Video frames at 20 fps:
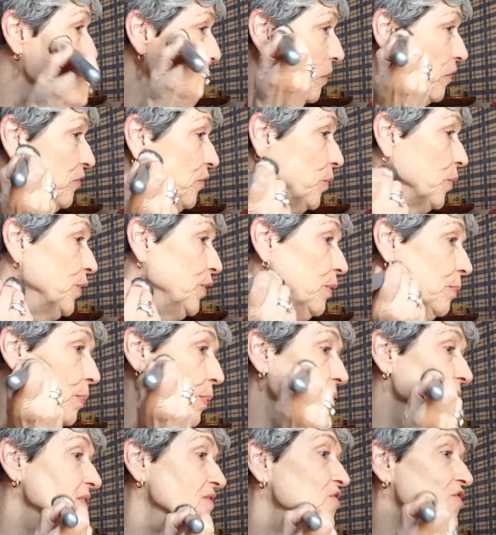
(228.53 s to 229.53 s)
before you
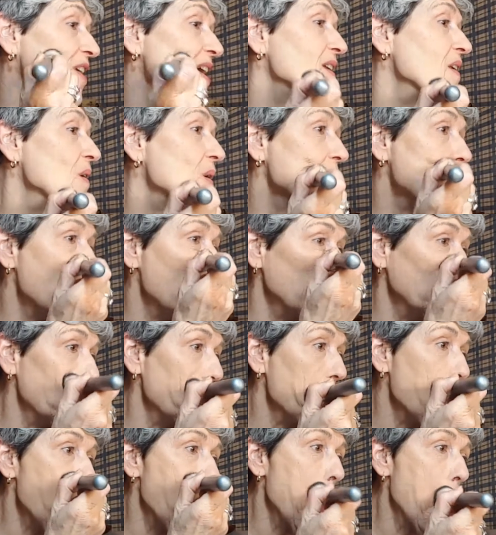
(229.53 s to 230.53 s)
put shadow on,
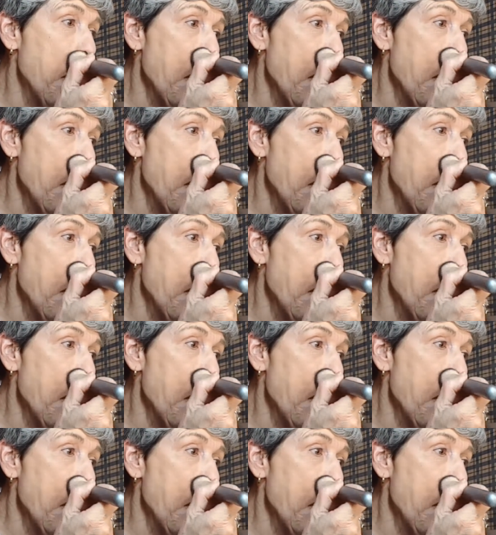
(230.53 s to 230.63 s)
though.